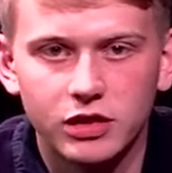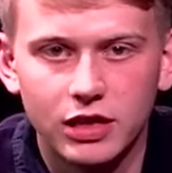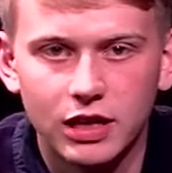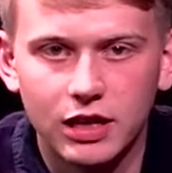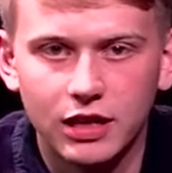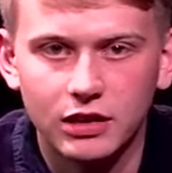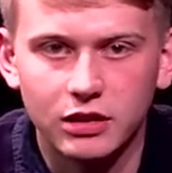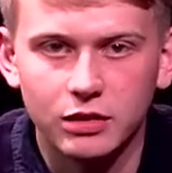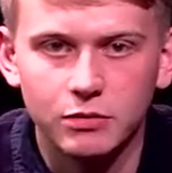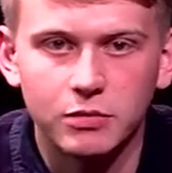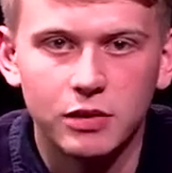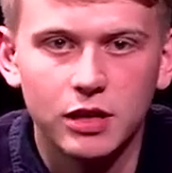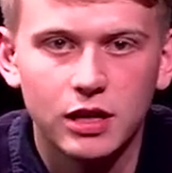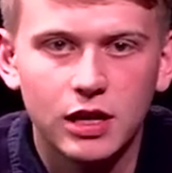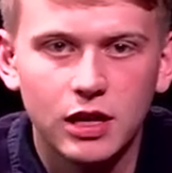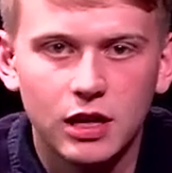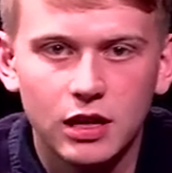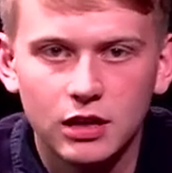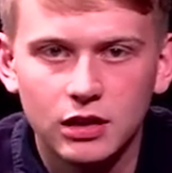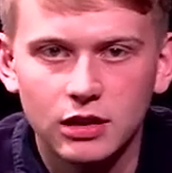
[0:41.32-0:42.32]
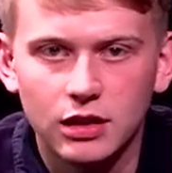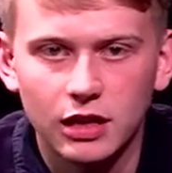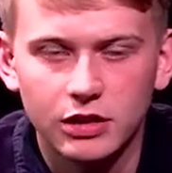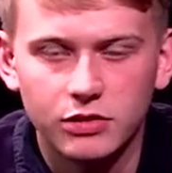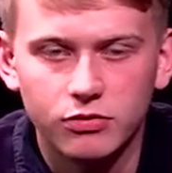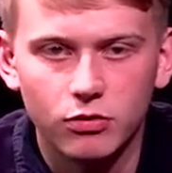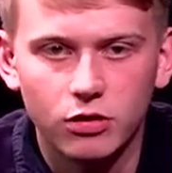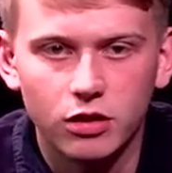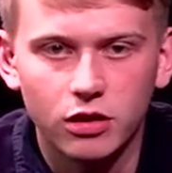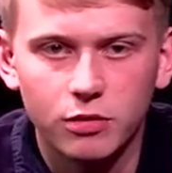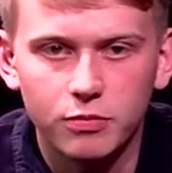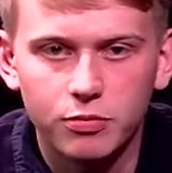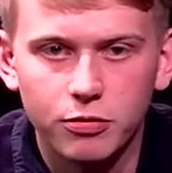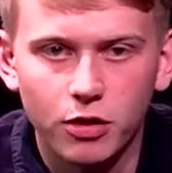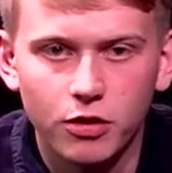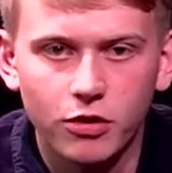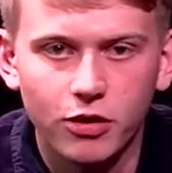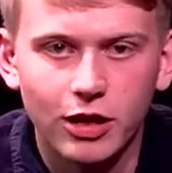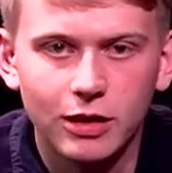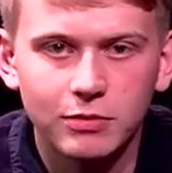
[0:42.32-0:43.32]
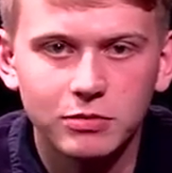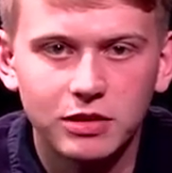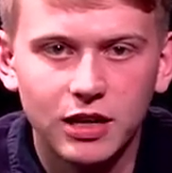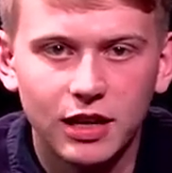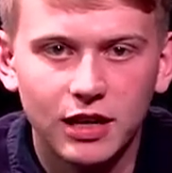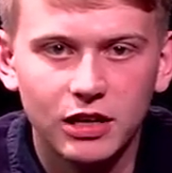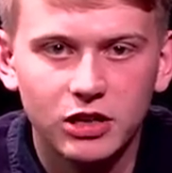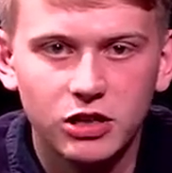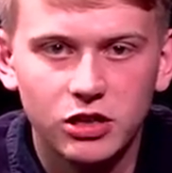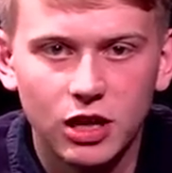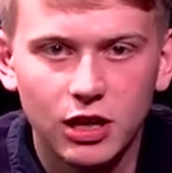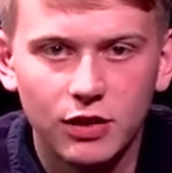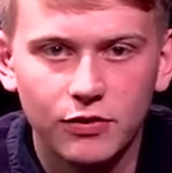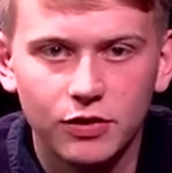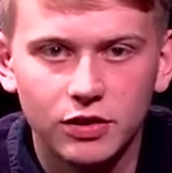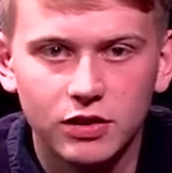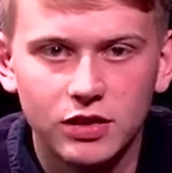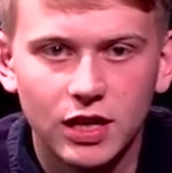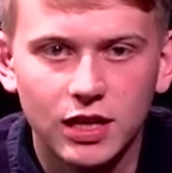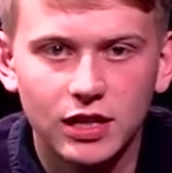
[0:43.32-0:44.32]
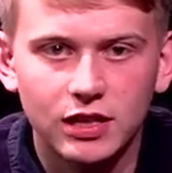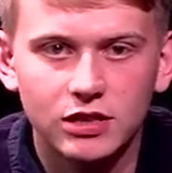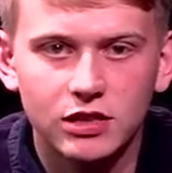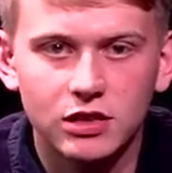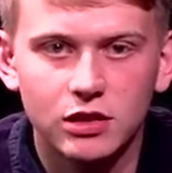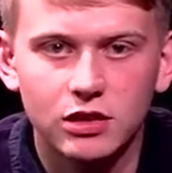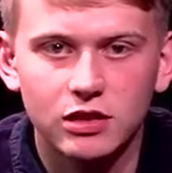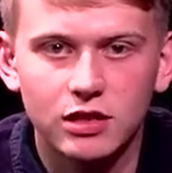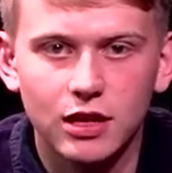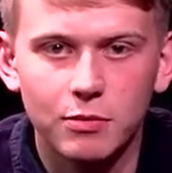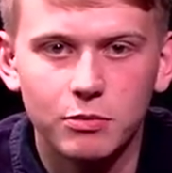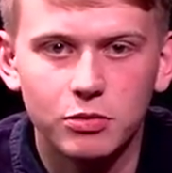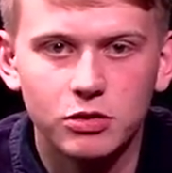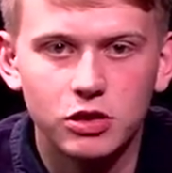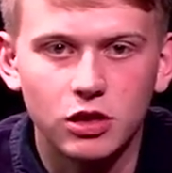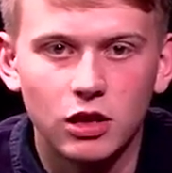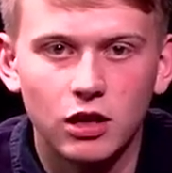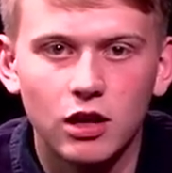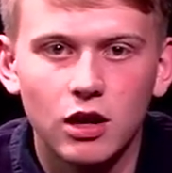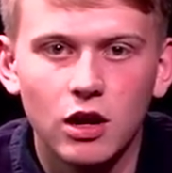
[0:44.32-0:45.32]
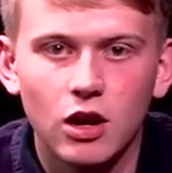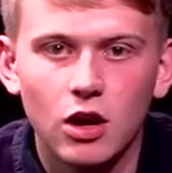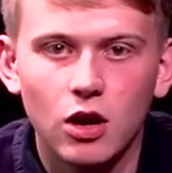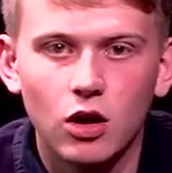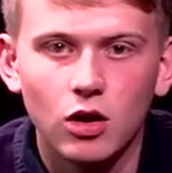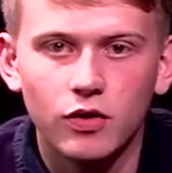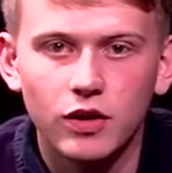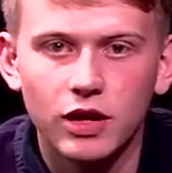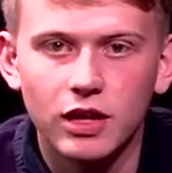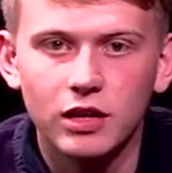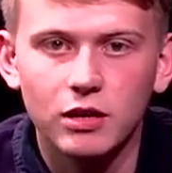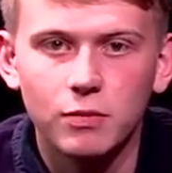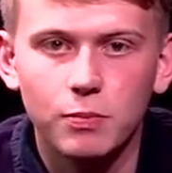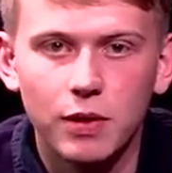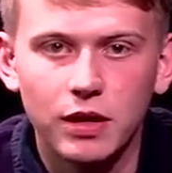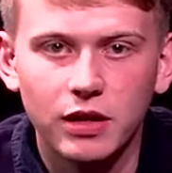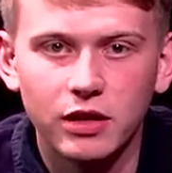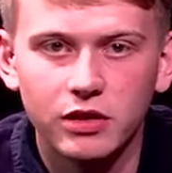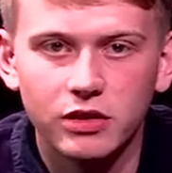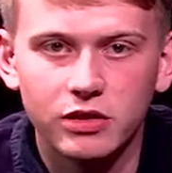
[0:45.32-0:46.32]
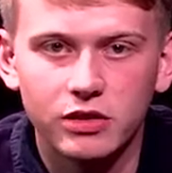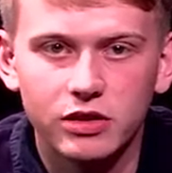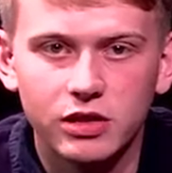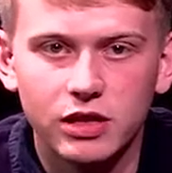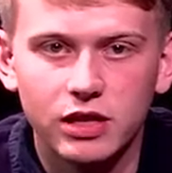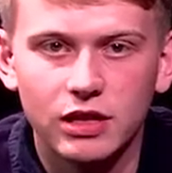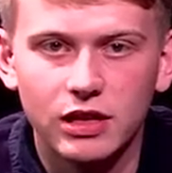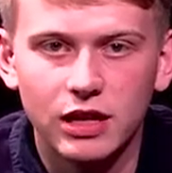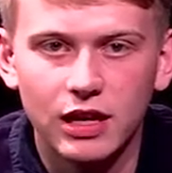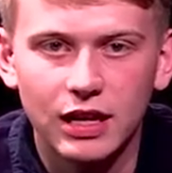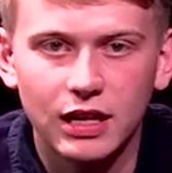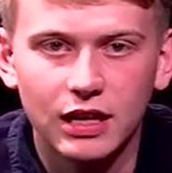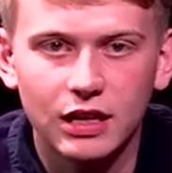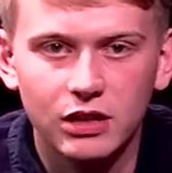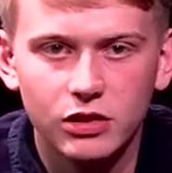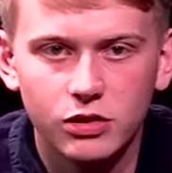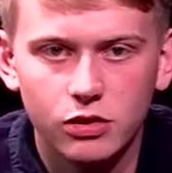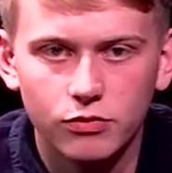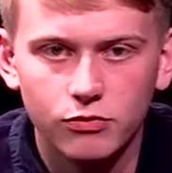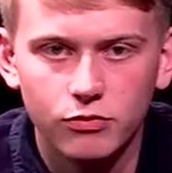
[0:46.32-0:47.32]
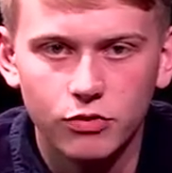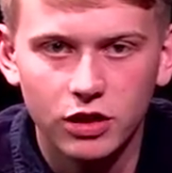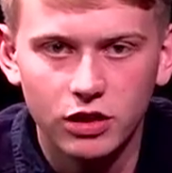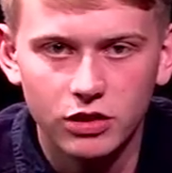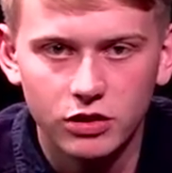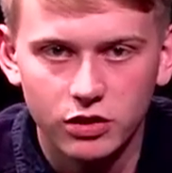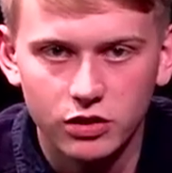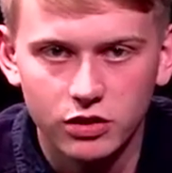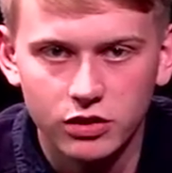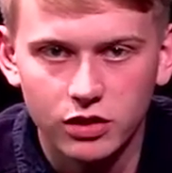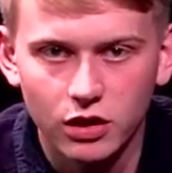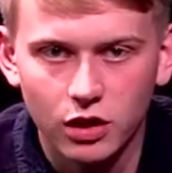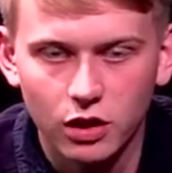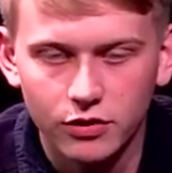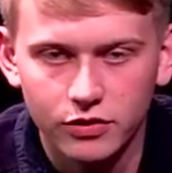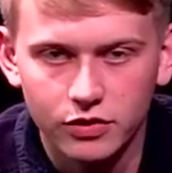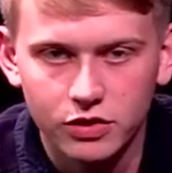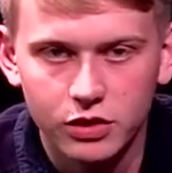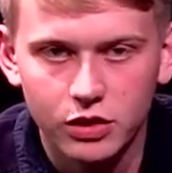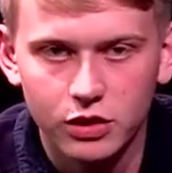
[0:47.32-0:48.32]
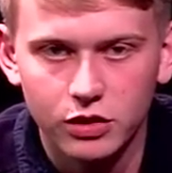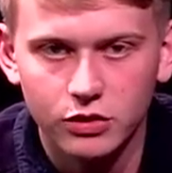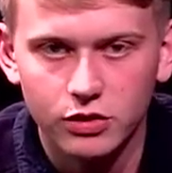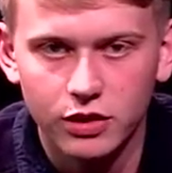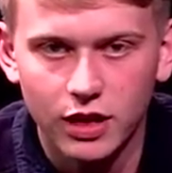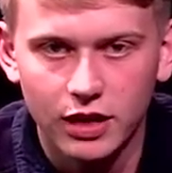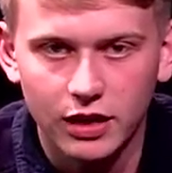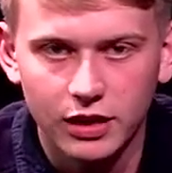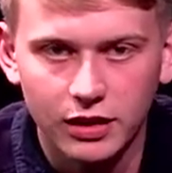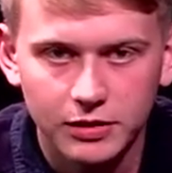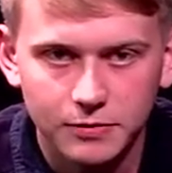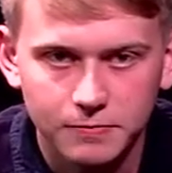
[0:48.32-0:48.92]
Kingdom. Later on in the programme, Danny Schaefer takes the temperature on the independence in the English regions. Over to you, Danny.